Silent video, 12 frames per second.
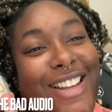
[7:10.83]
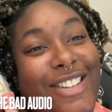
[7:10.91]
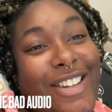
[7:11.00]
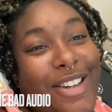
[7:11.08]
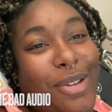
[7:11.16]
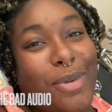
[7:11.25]
So
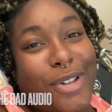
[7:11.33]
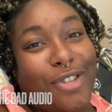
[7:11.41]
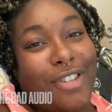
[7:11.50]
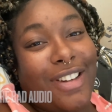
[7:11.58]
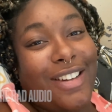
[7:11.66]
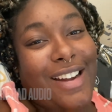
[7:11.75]
they'll be
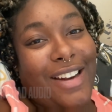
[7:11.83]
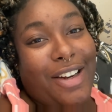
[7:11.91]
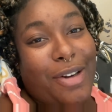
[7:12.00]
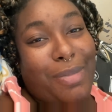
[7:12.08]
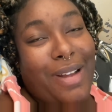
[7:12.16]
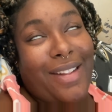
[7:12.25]
drilling that
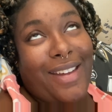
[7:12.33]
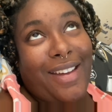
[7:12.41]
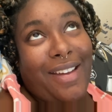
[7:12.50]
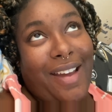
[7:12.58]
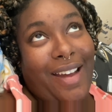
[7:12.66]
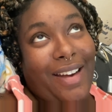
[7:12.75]
in my
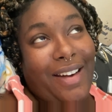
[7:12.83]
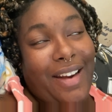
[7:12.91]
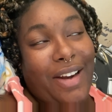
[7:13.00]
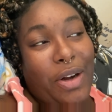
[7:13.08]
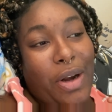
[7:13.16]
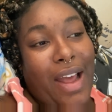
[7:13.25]
leg and
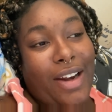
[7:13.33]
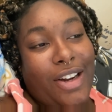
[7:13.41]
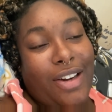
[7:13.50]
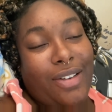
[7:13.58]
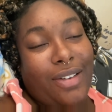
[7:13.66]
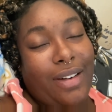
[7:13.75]
then
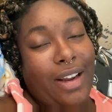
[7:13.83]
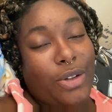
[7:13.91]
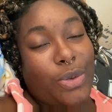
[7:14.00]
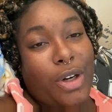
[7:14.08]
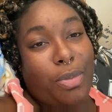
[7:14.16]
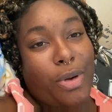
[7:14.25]
adding like
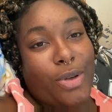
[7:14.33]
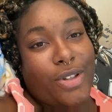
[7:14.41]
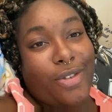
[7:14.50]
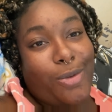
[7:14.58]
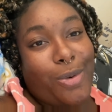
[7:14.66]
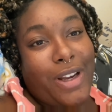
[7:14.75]
twenty pounds
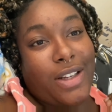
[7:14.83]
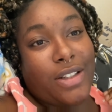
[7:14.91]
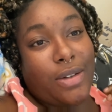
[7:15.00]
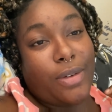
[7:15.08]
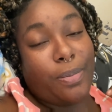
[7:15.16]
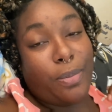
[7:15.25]
of weight
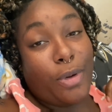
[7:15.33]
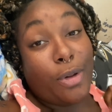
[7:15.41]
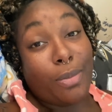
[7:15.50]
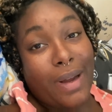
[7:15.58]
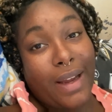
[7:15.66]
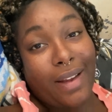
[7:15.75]
to pull my